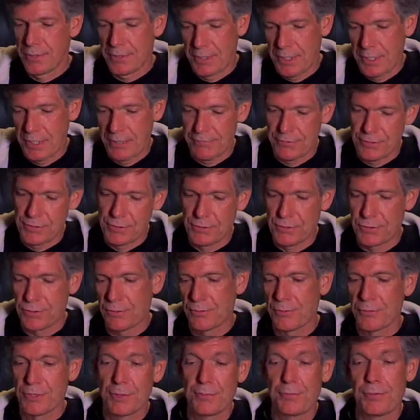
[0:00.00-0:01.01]
have a user
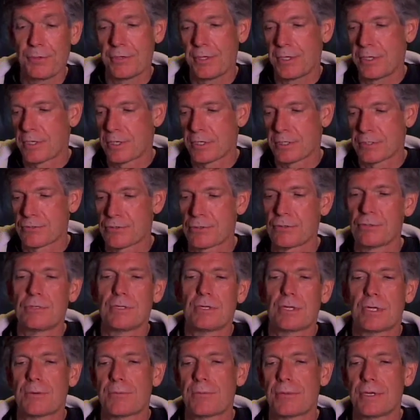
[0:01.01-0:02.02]
manipulate a control
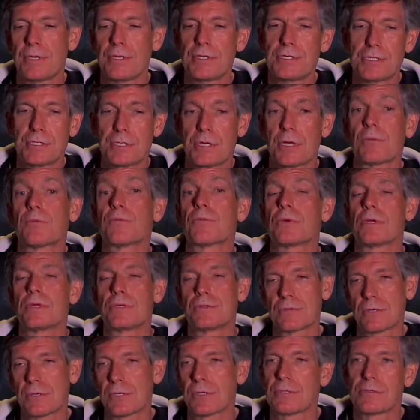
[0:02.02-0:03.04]
on a page and not
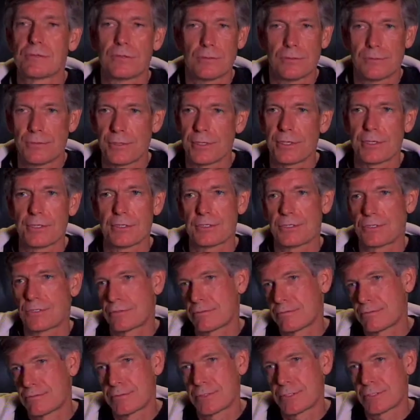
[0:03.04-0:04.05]
redraw the whole
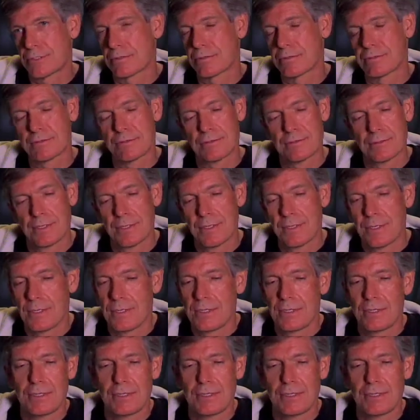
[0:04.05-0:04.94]
page. So. Right.